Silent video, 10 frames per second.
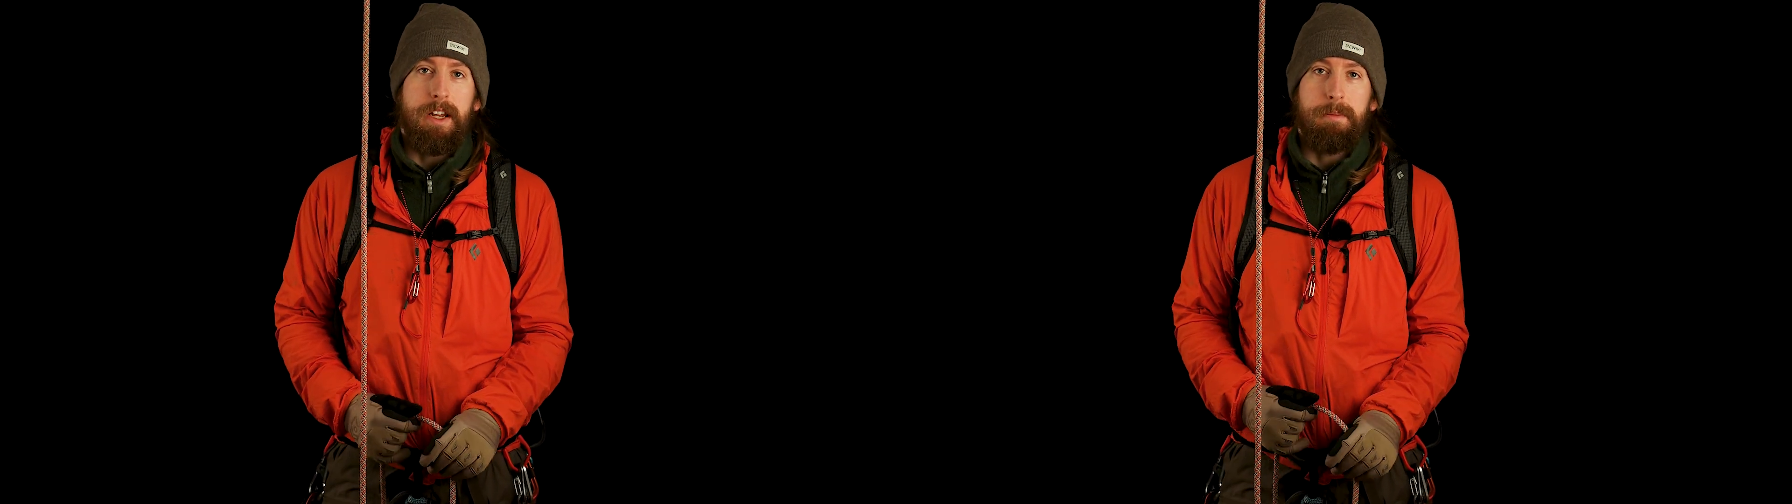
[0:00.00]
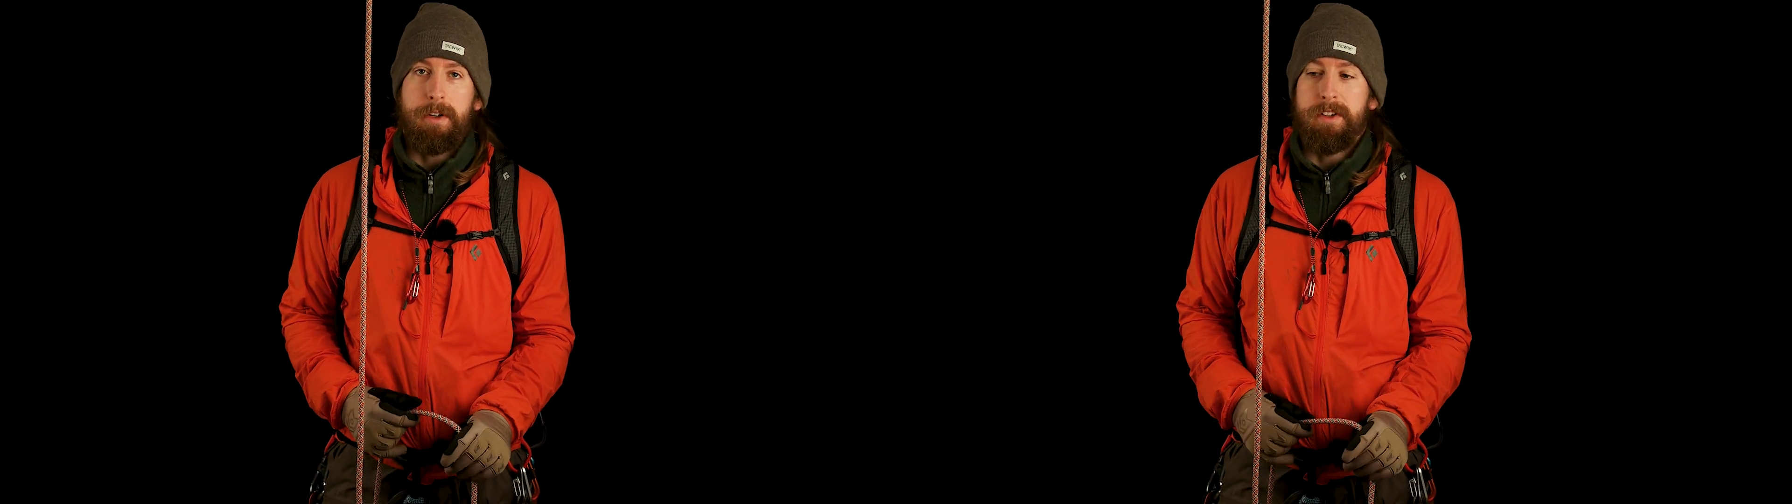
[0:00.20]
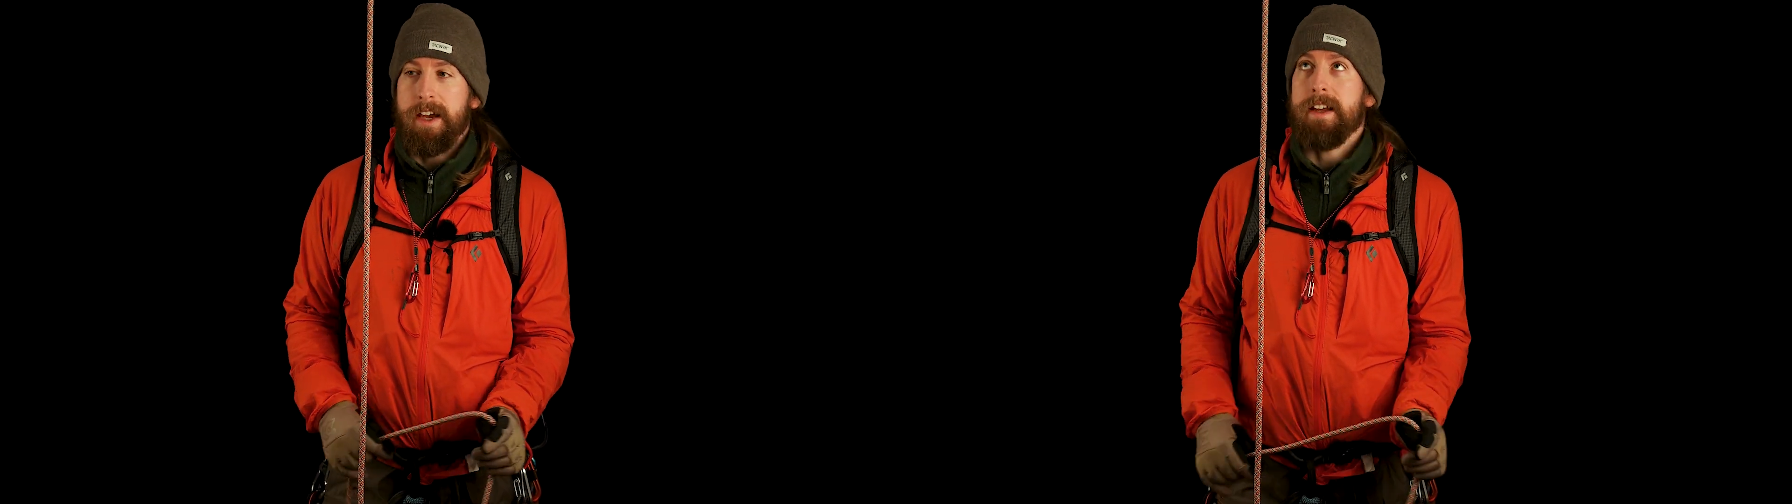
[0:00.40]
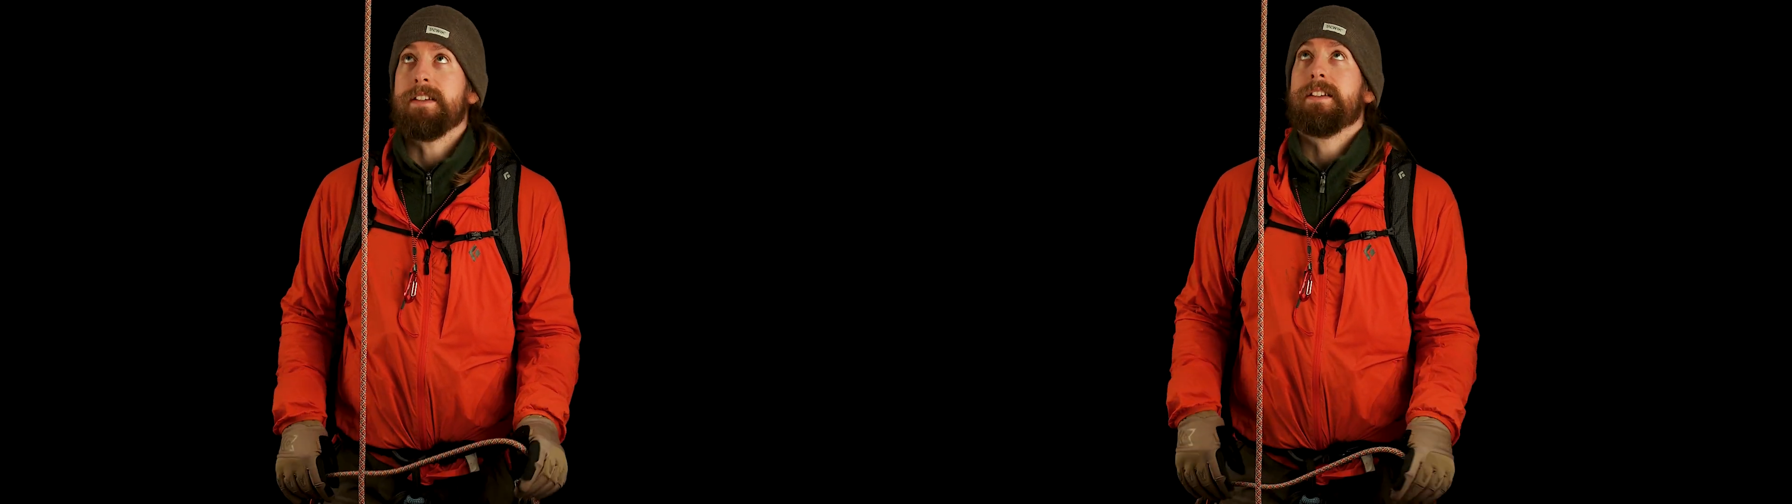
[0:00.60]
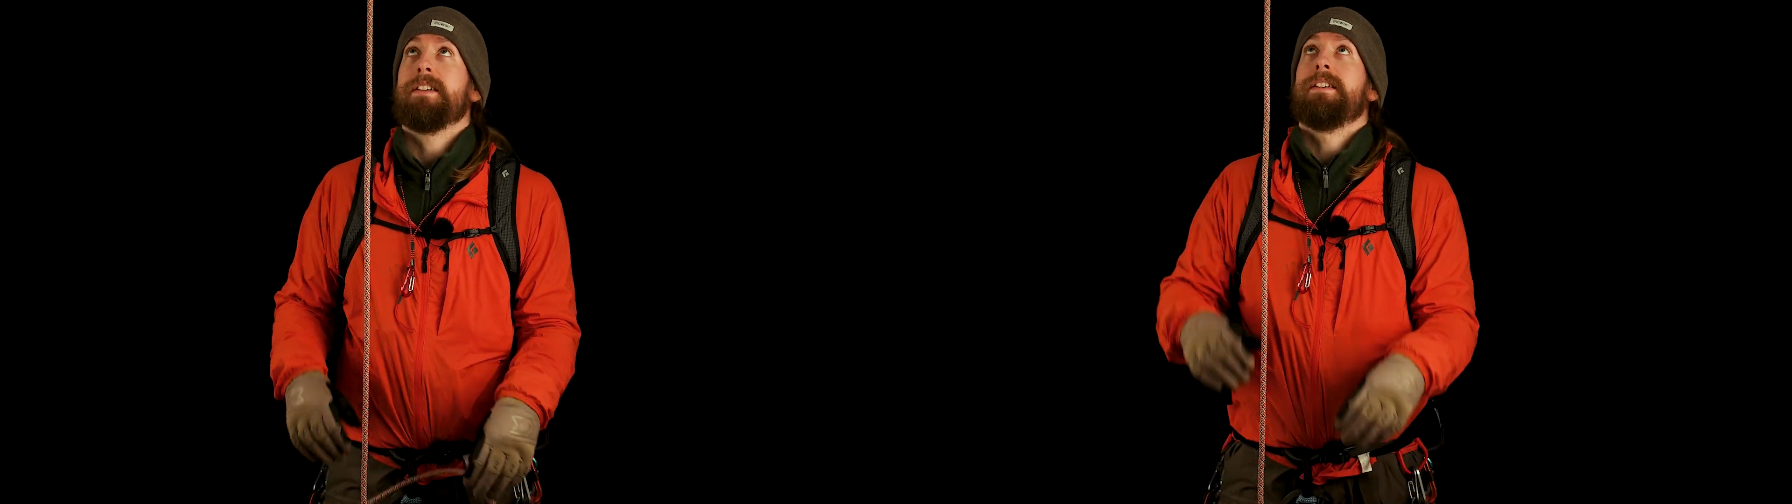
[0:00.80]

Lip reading: I'm on the end,